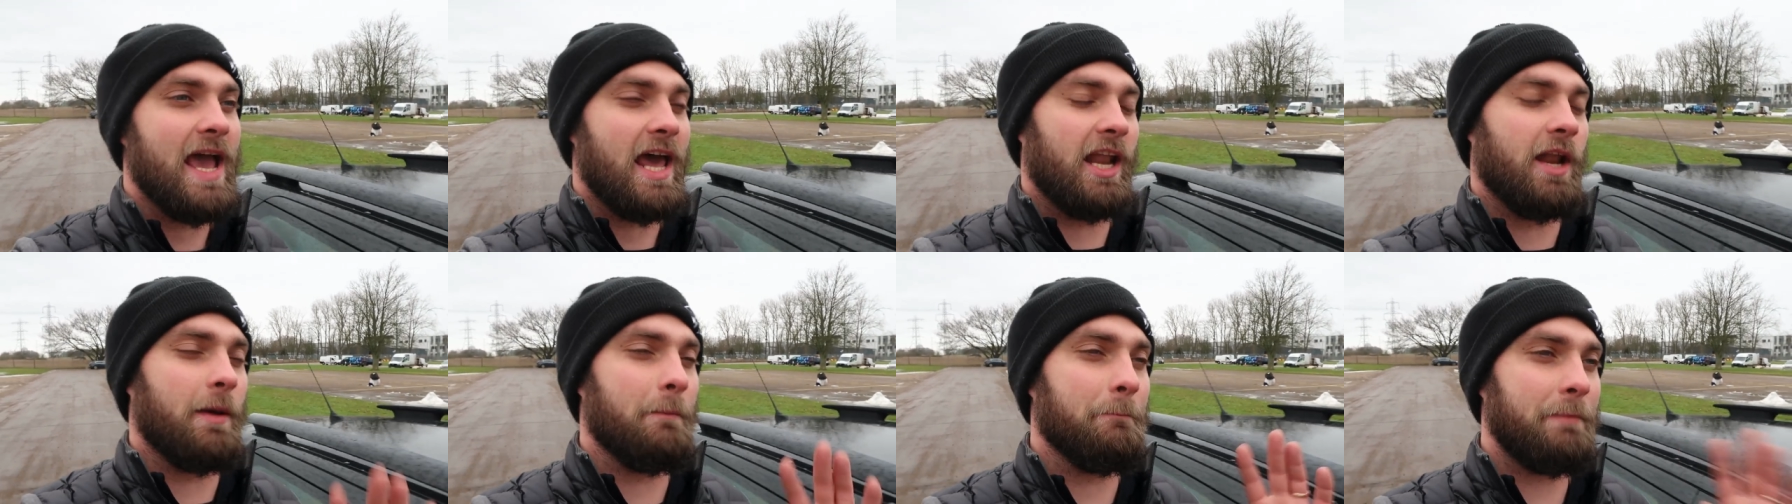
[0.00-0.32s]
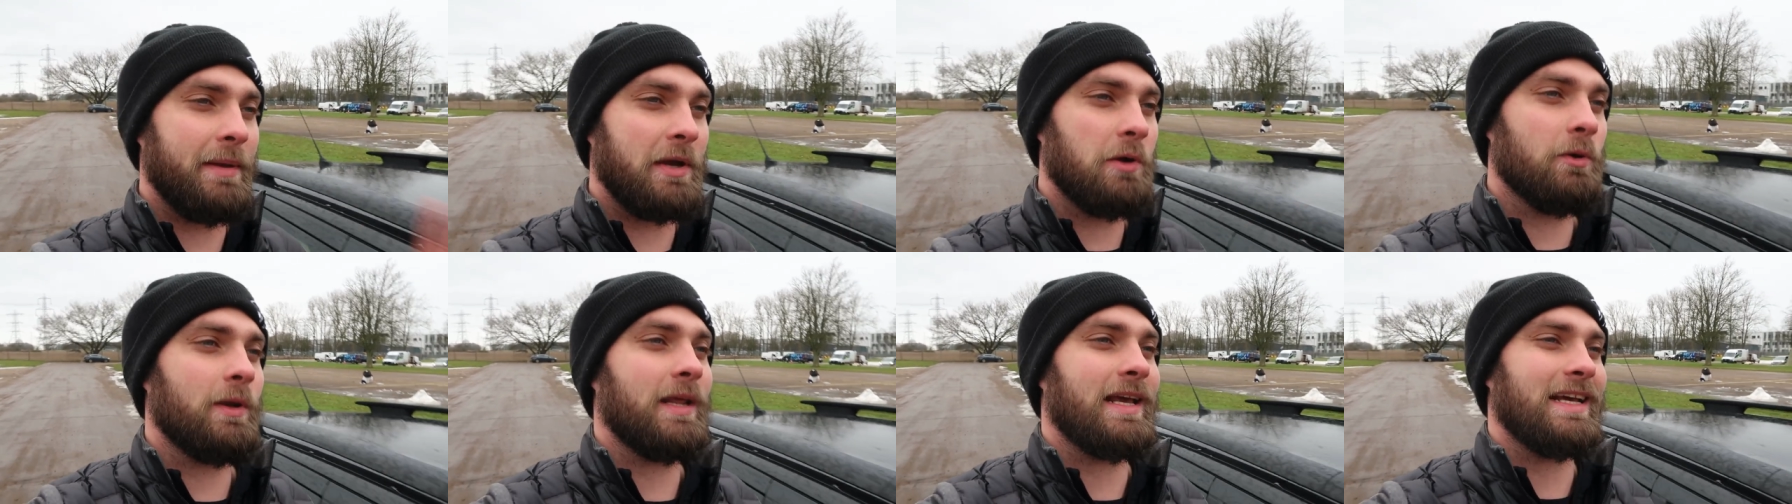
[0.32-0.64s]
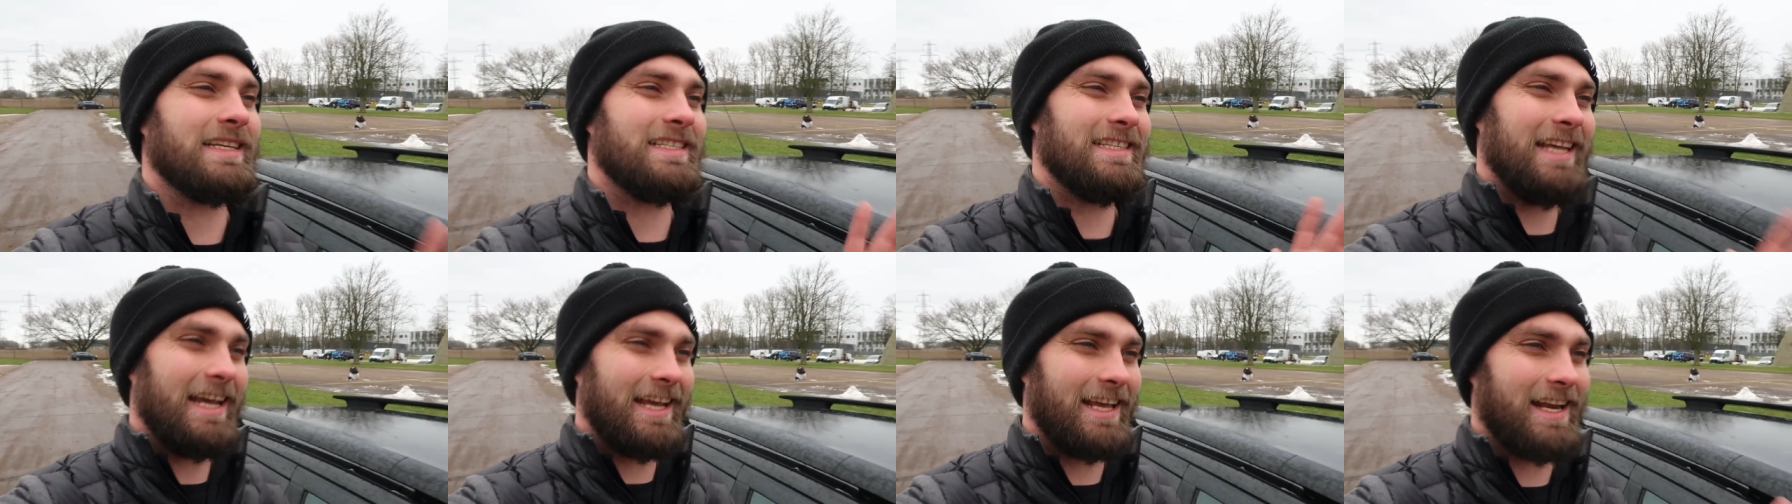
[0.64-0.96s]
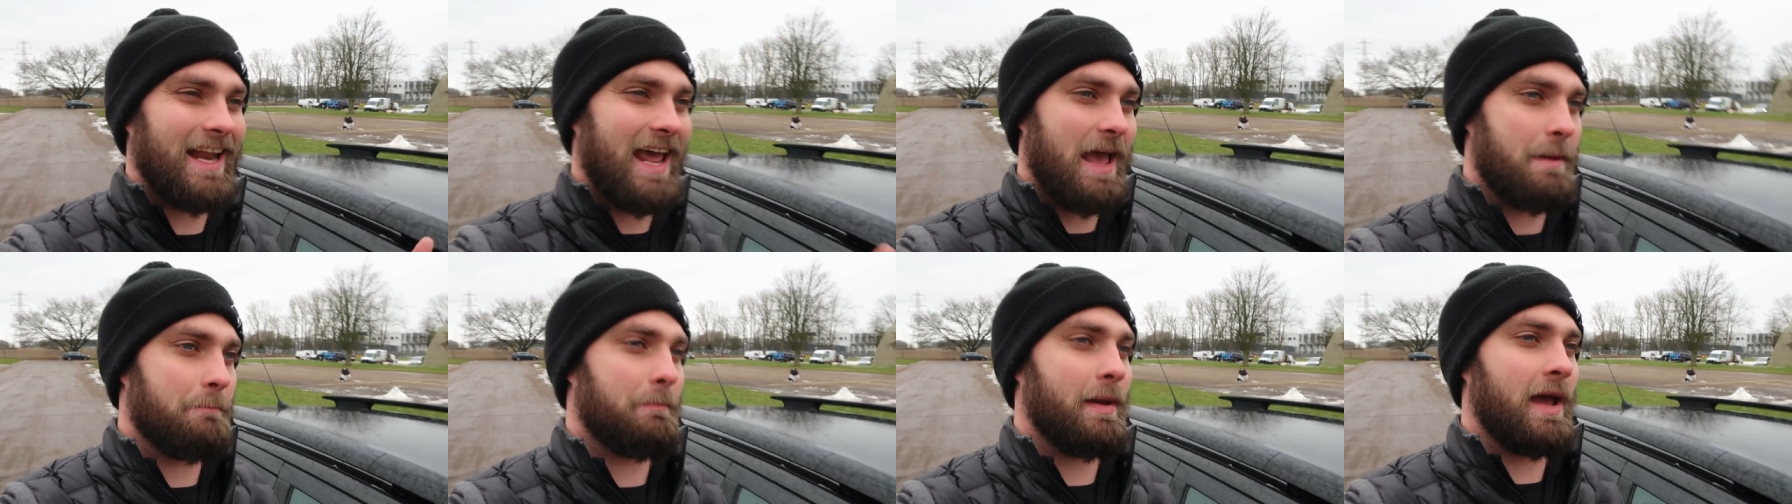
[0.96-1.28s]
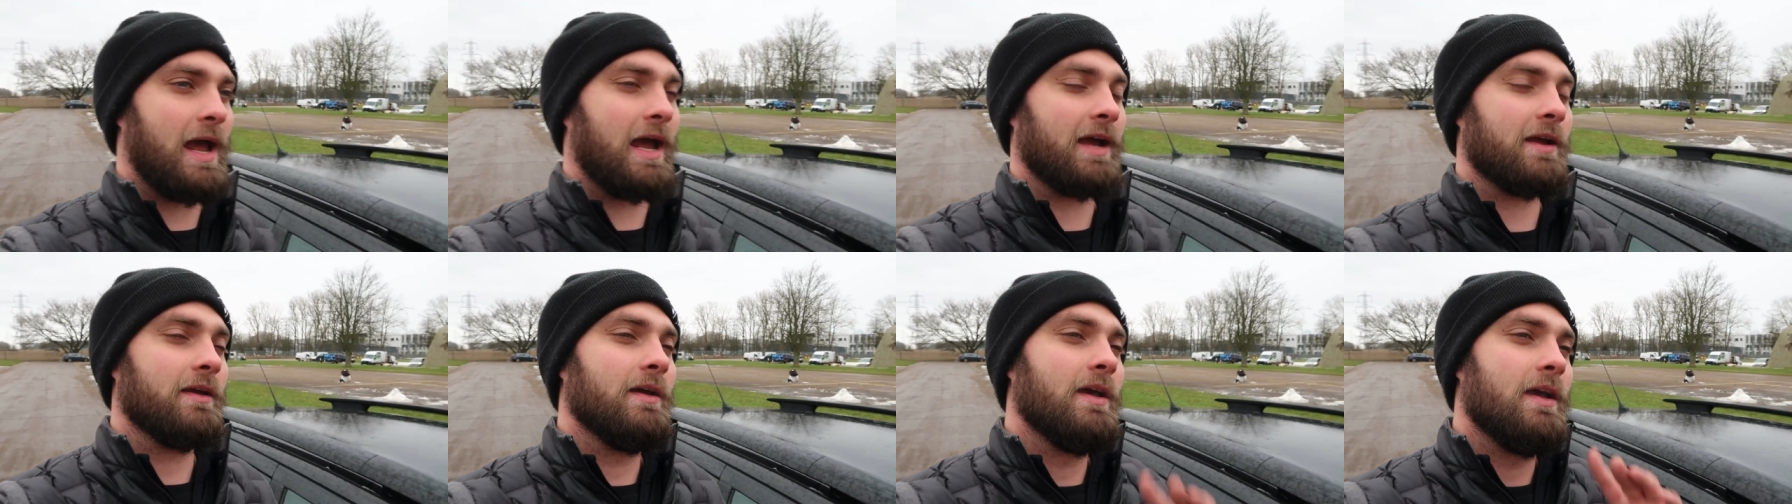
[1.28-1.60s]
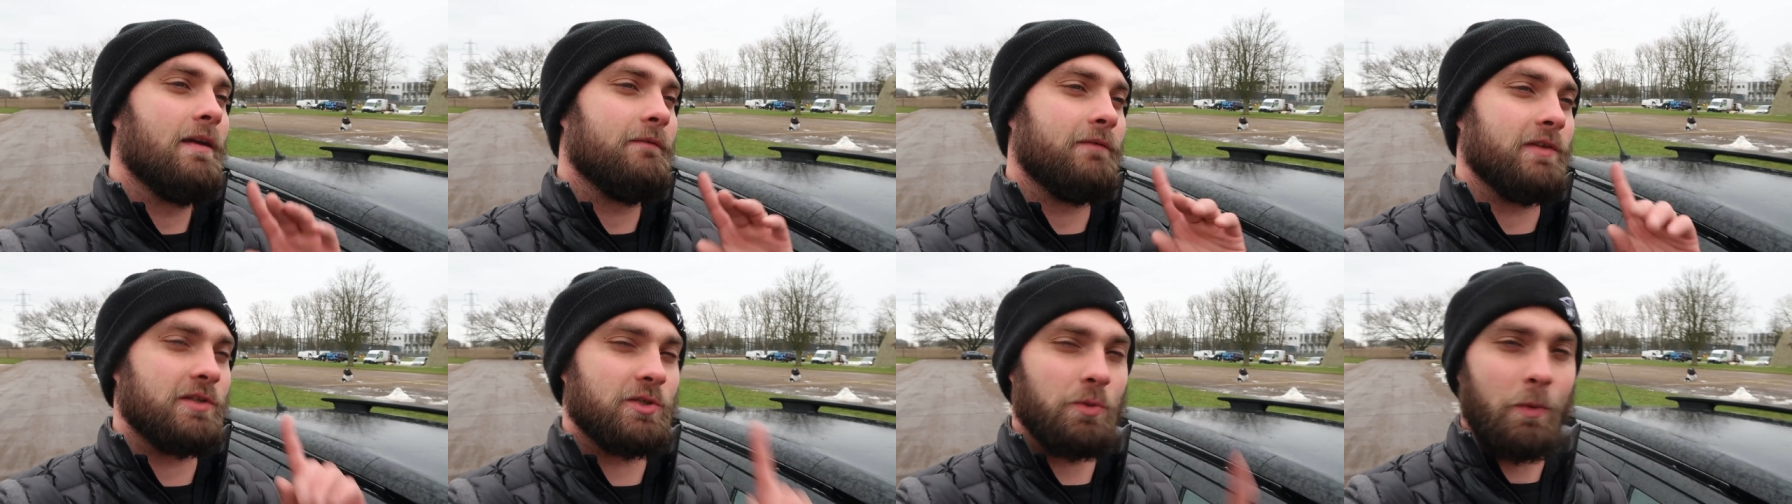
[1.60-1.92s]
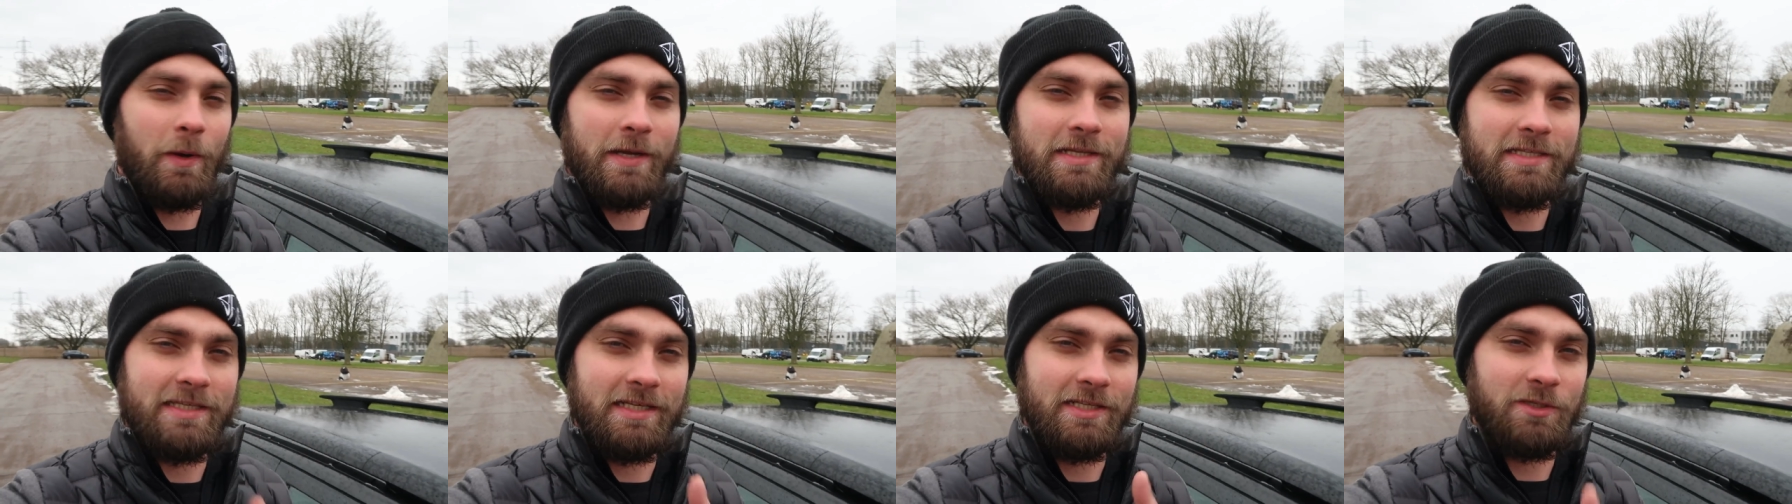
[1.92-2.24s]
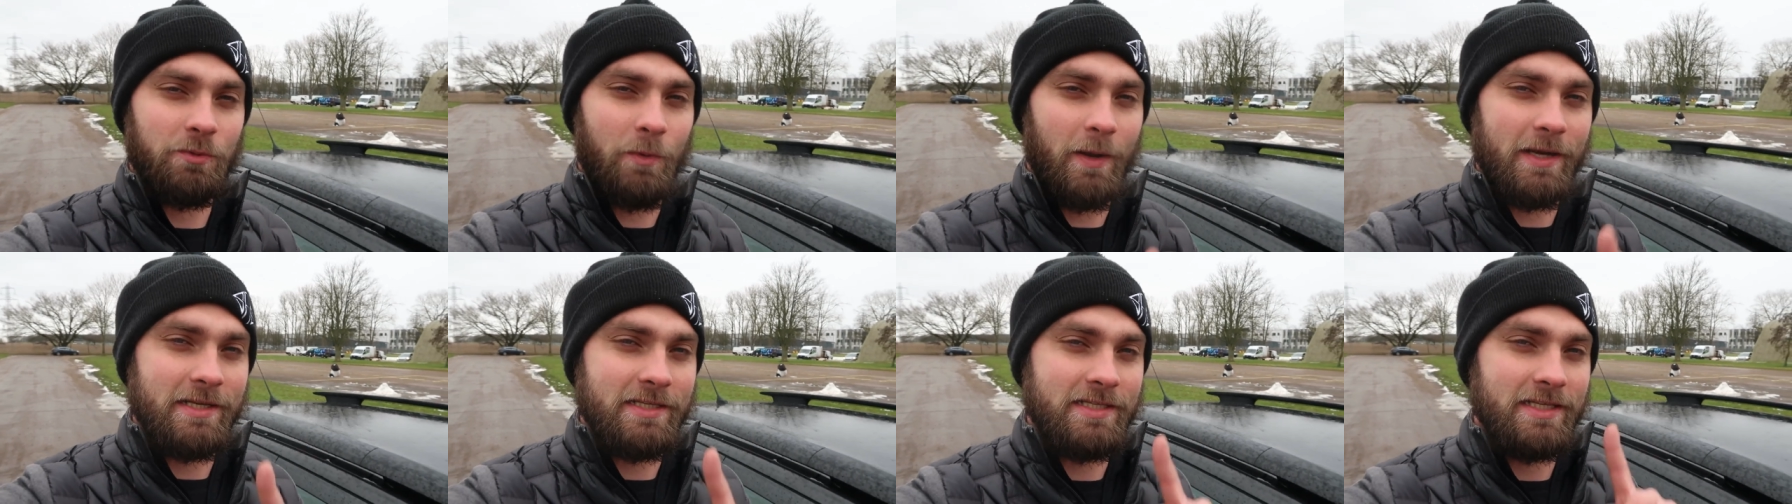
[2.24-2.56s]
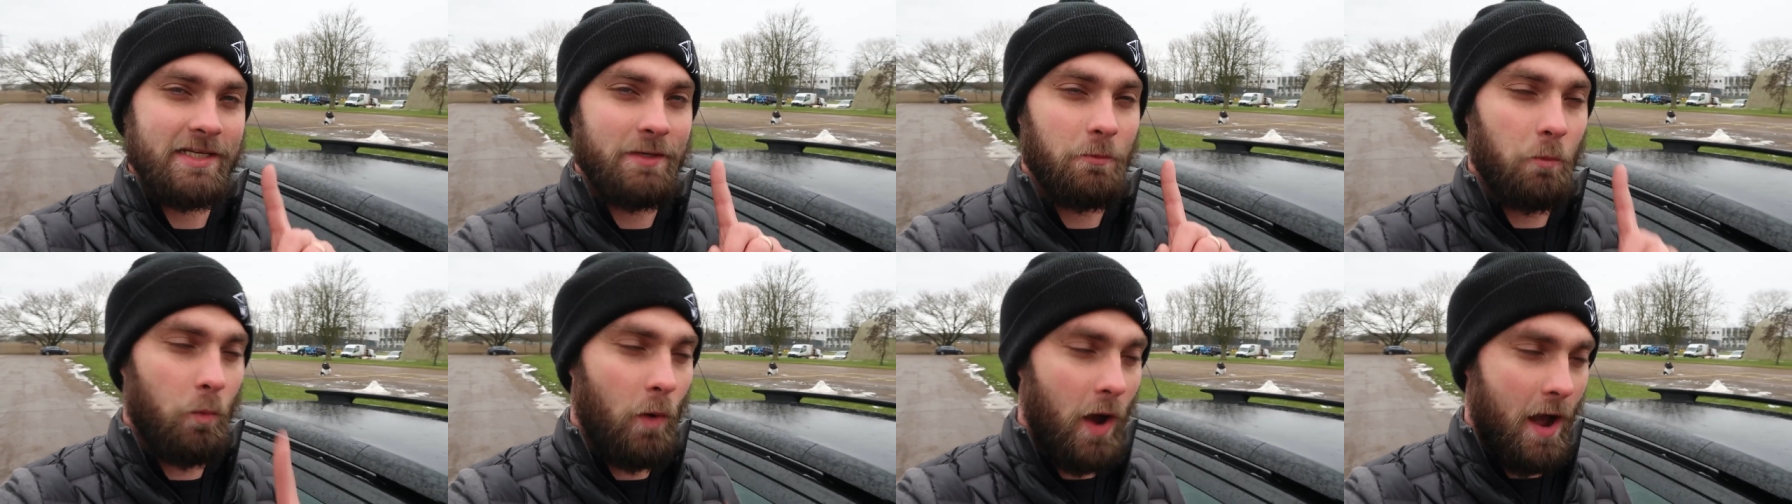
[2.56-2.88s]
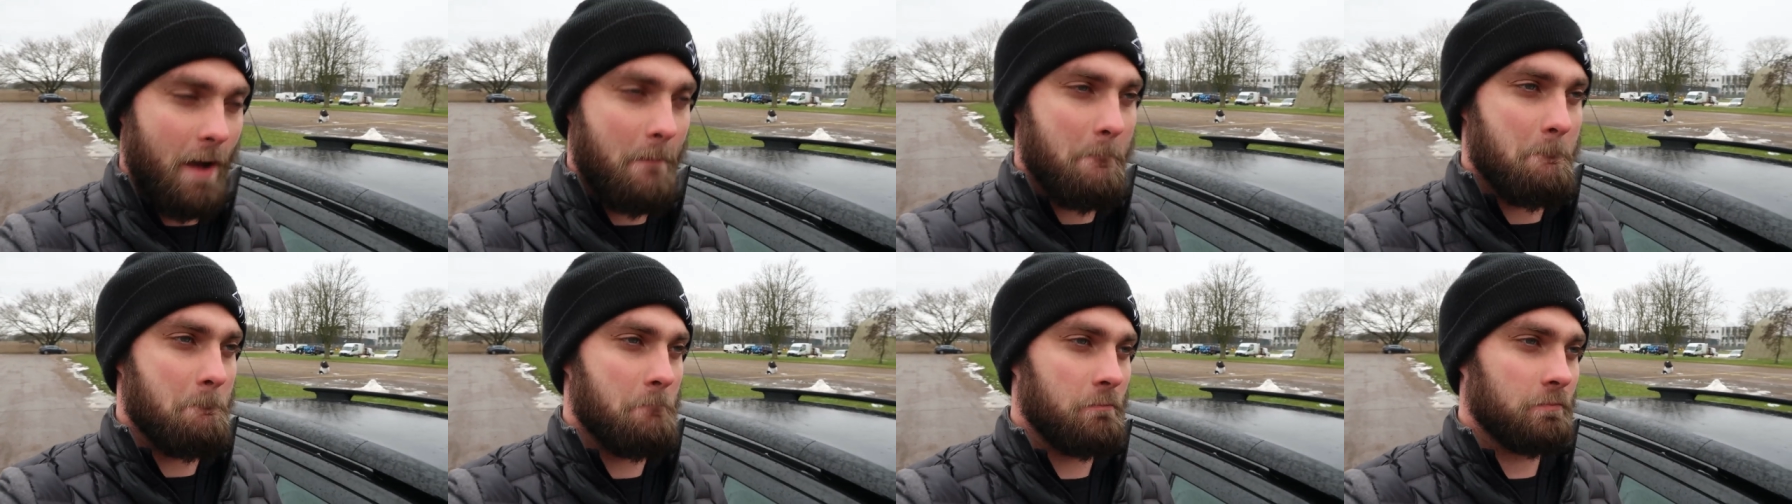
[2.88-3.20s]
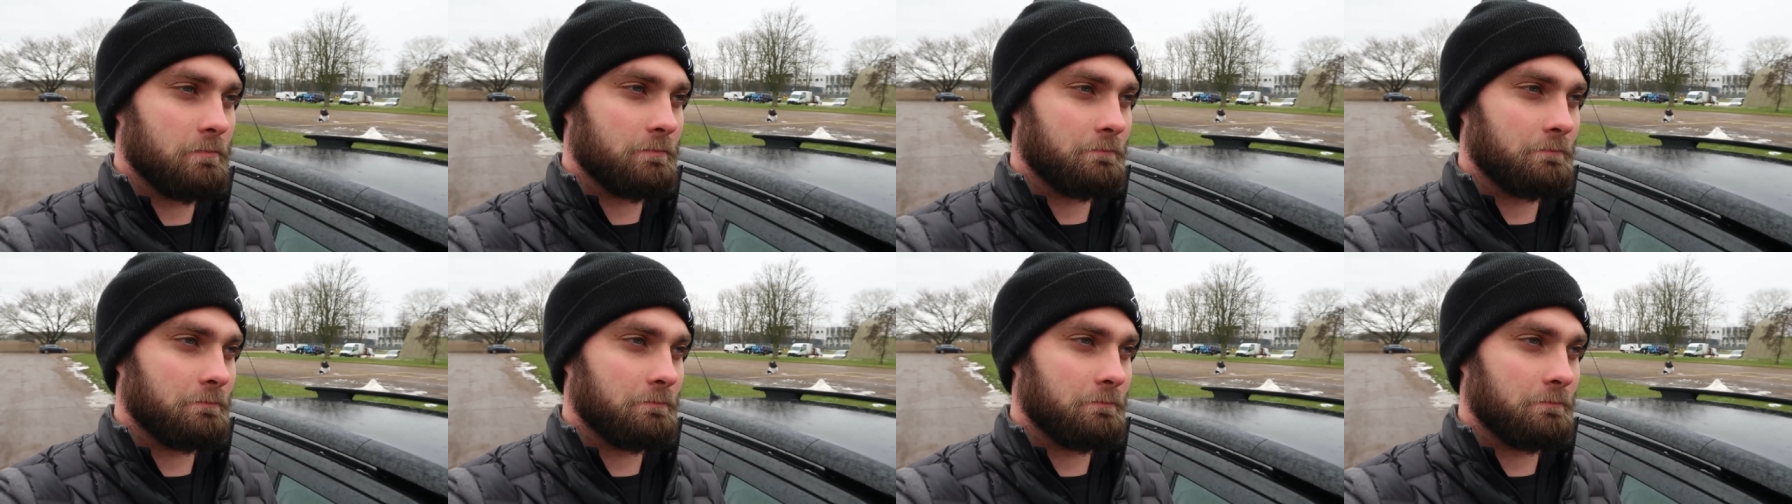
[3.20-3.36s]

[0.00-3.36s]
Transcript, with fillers: and I'm building a second-hand bag for 2021.